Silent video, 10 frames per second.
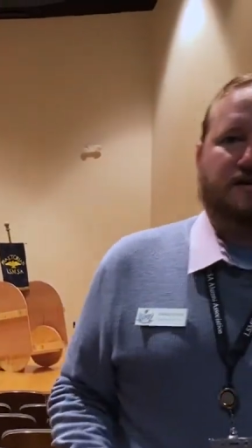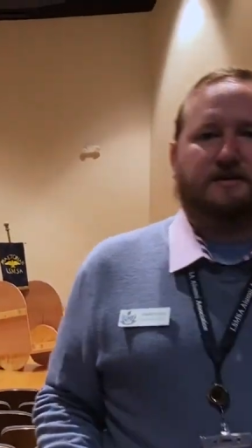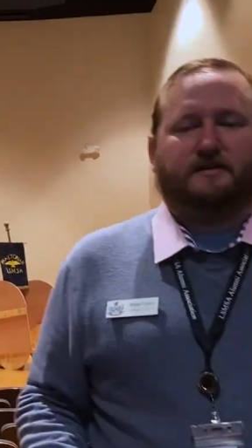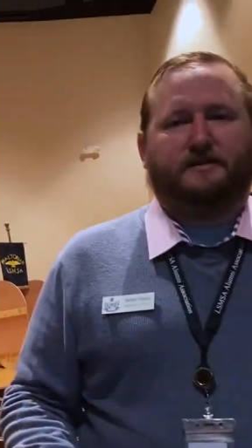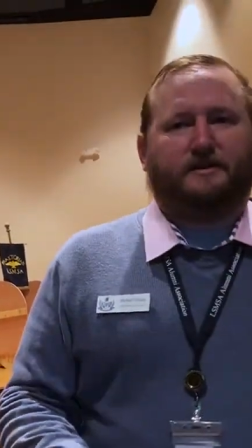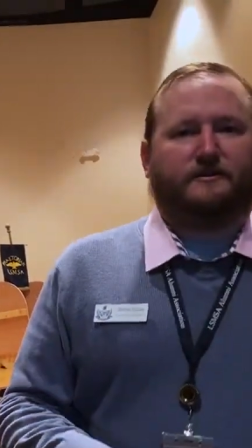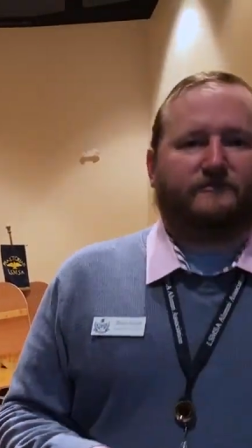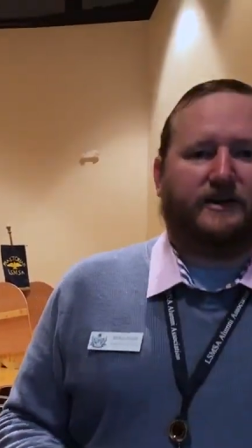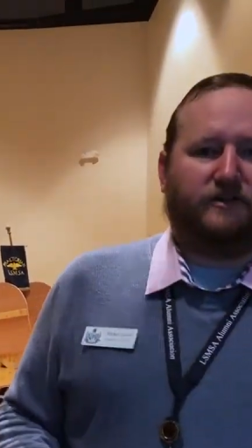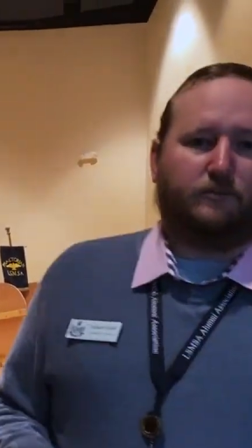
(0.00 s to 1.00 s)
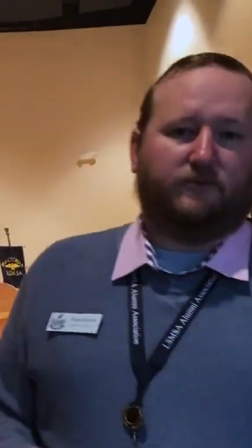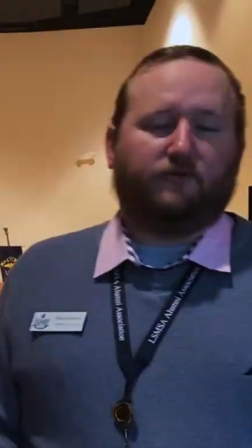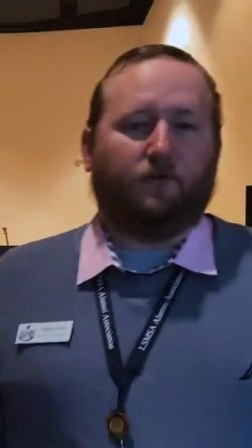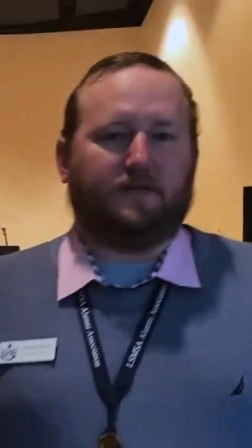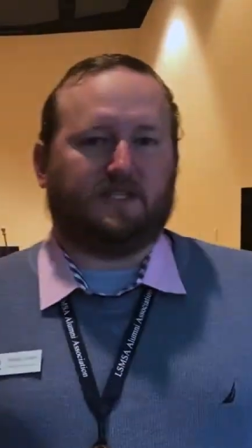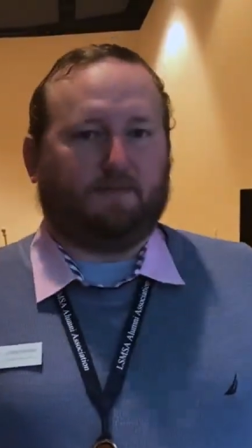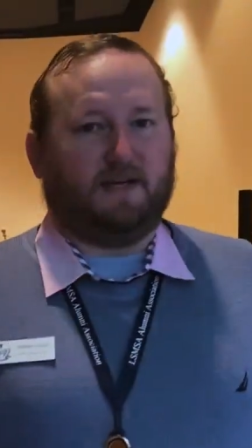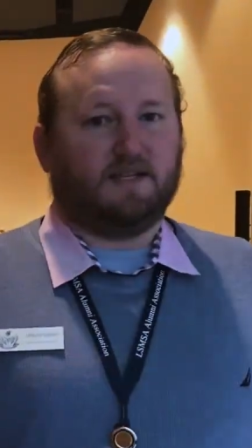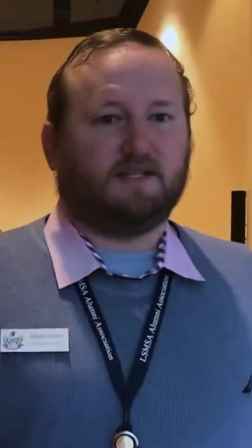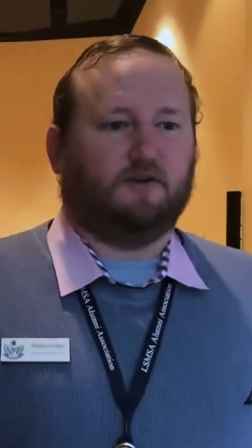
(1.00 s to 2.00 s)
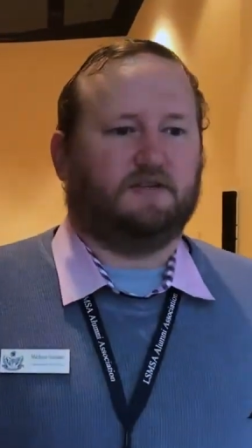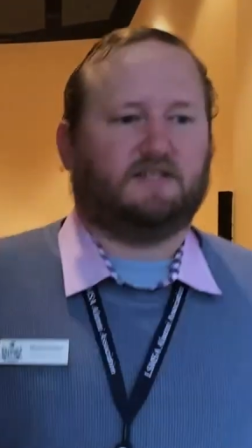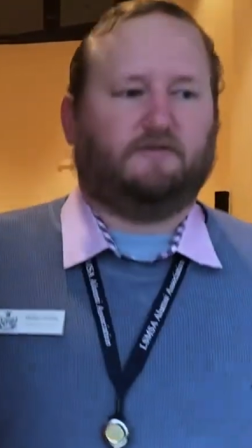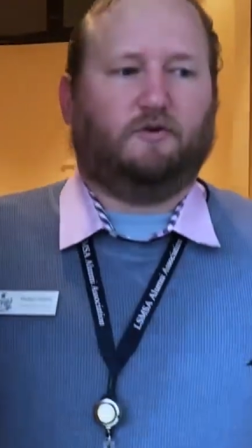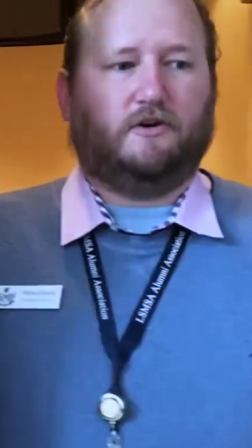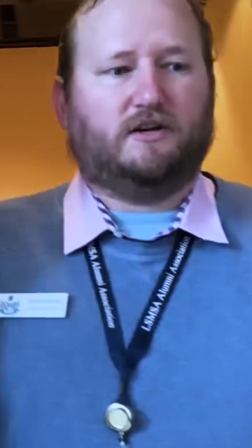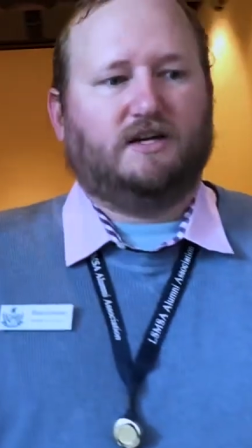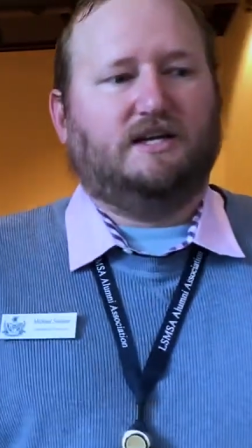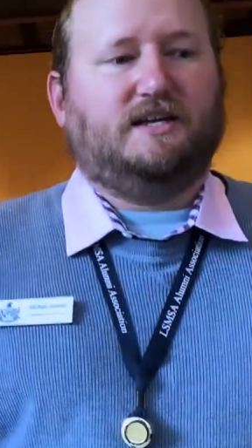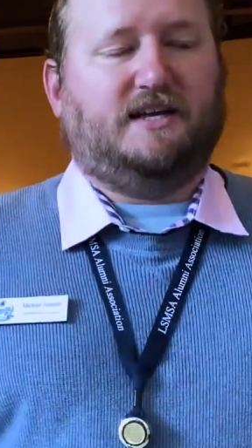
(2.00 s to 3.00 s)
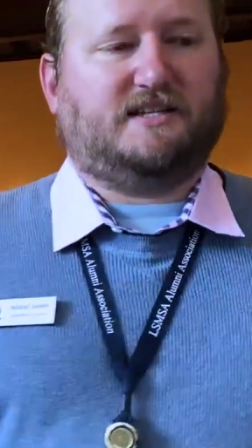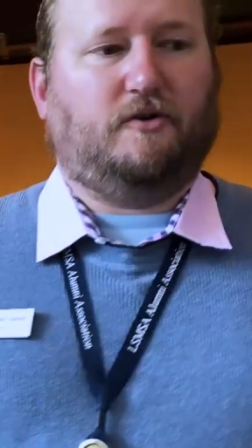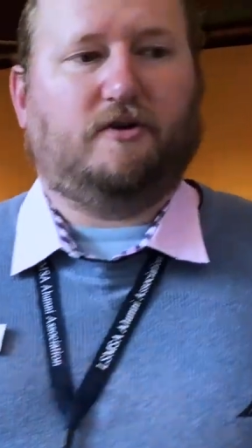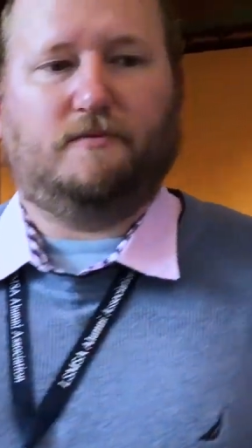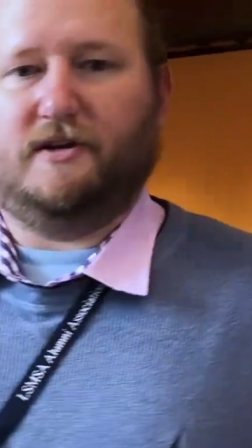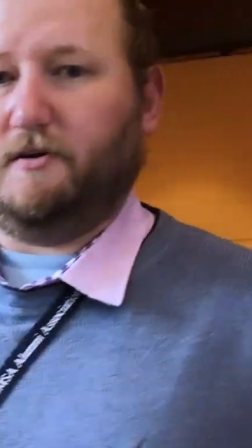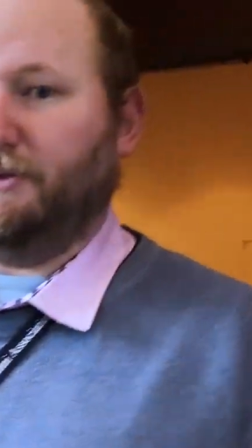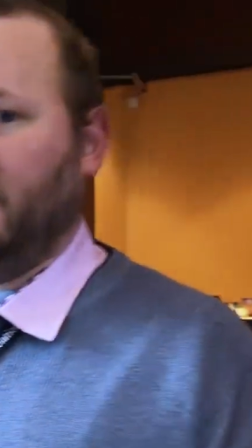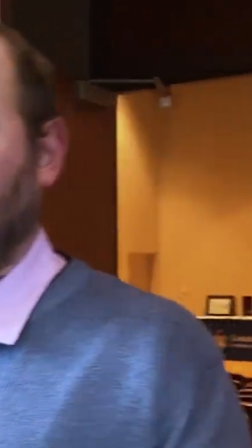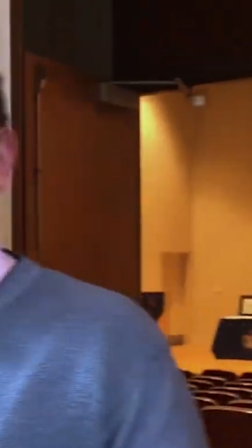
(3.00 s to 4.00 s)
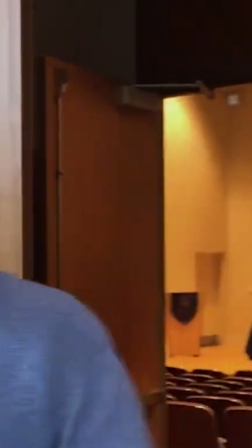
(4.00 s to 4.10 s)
And then our final performance space on this floor is going to be our Black Box